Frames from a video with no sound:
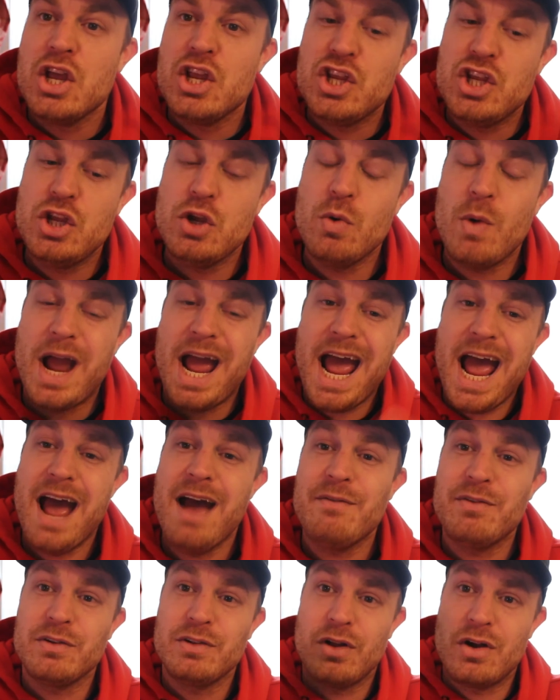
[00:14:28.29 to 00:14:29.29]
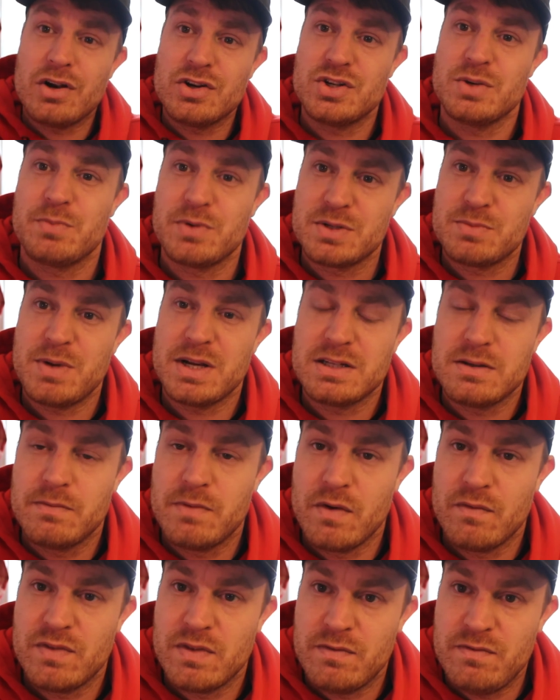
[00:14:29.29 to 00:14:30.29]
You have a larger
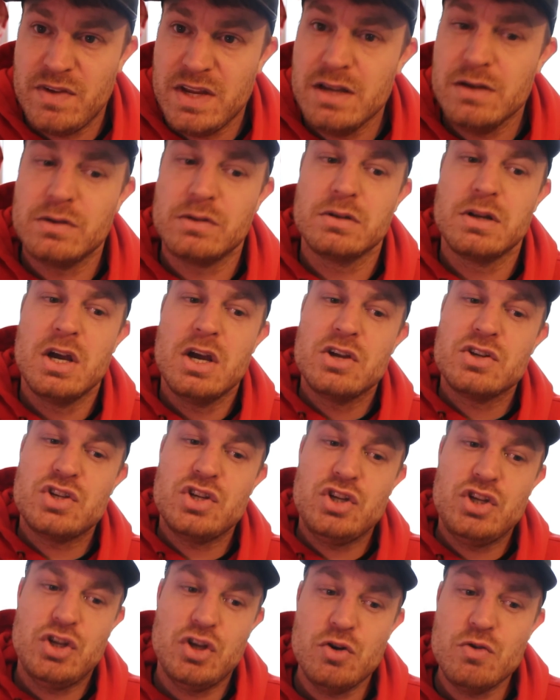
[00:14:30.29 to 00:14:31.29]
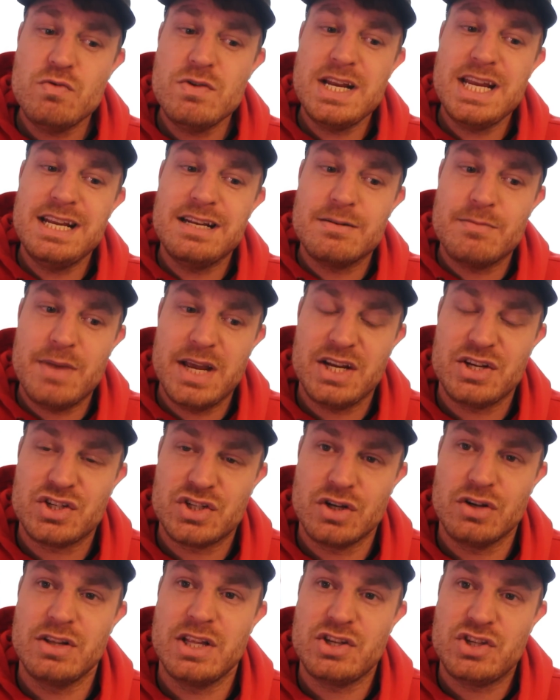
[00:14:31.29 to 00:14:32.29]
perspective of the field, so you need to make
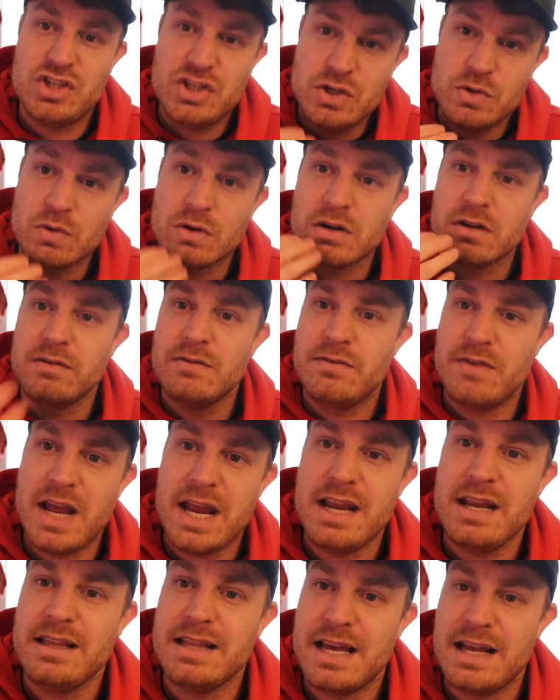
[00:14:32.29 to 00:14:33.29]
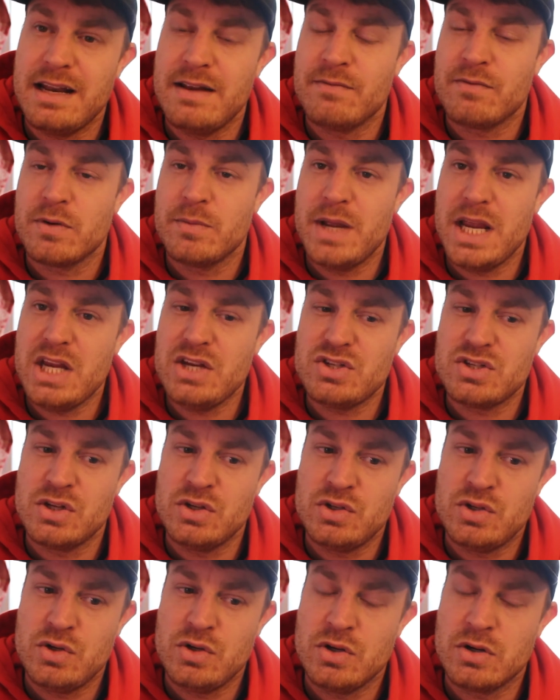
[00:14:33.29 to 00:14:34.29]
sure that you are conveying that
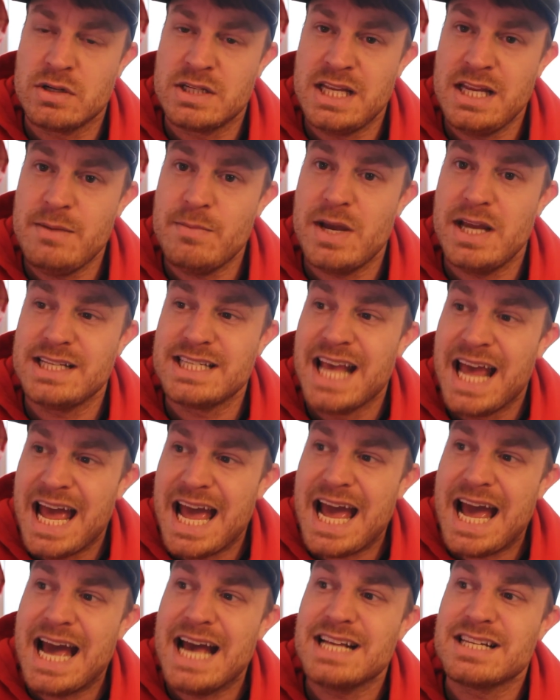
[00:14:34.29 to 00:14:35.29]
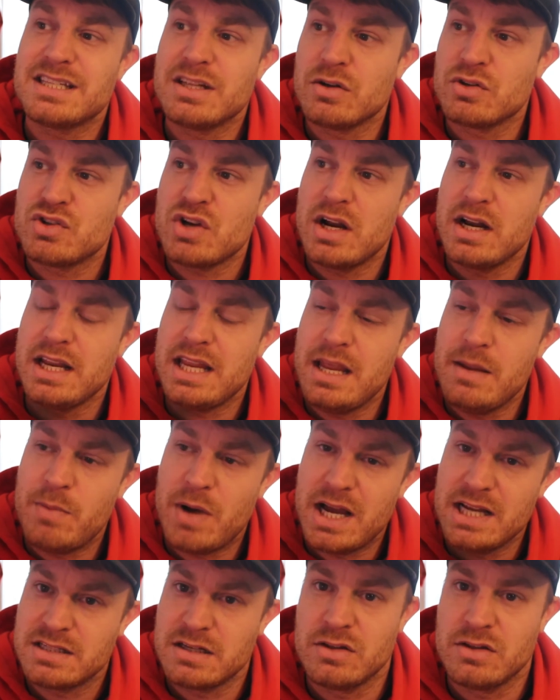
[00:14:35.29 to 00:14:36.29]
information to your teammates as they're trying to keep
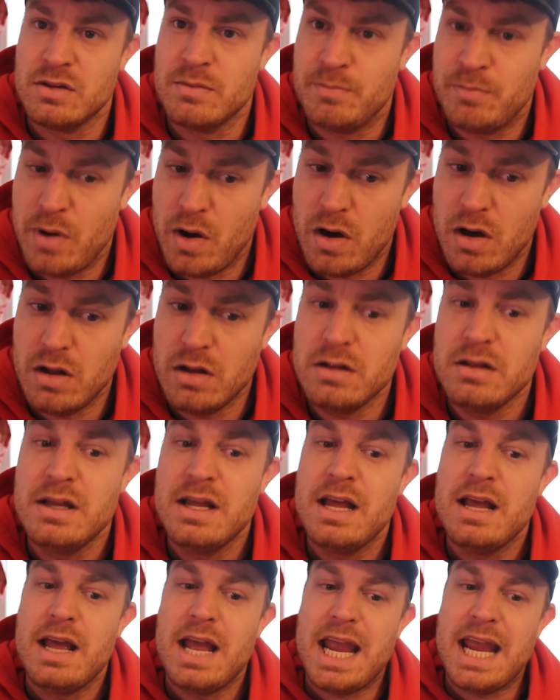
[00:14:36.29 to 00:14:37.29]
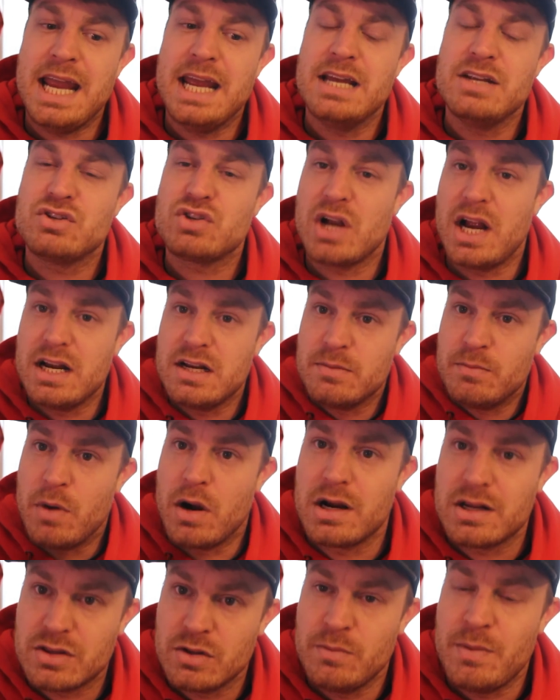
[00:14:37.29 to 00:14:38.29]
eyes on the ball and trying to
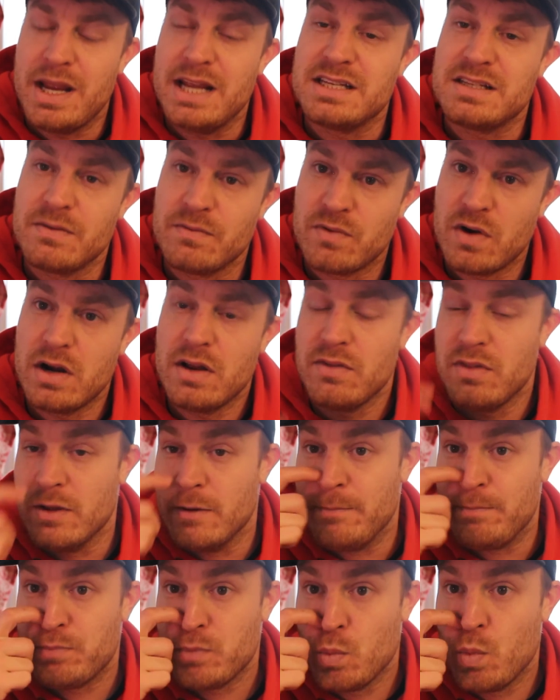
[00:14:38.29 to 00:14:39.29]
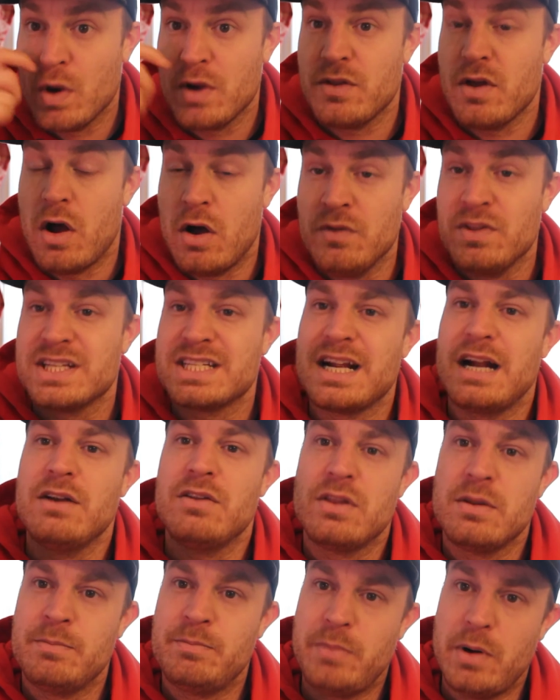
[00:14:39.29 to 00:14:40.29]
mark their mans in front of them, where on the side
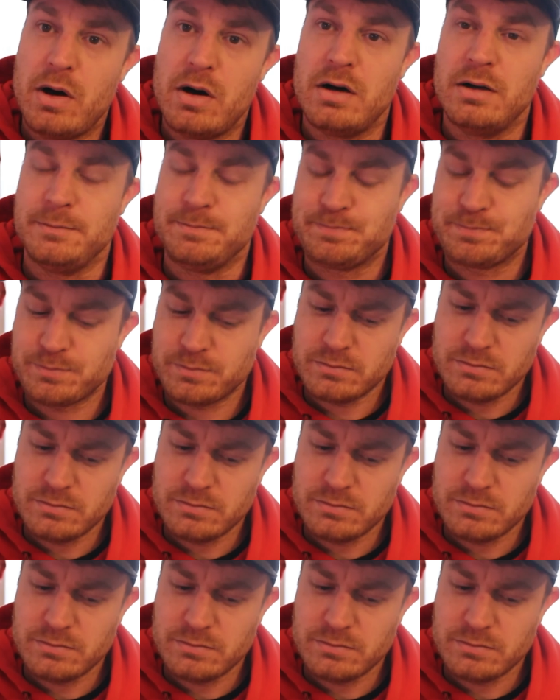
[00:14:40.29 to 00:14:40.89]
of the ball.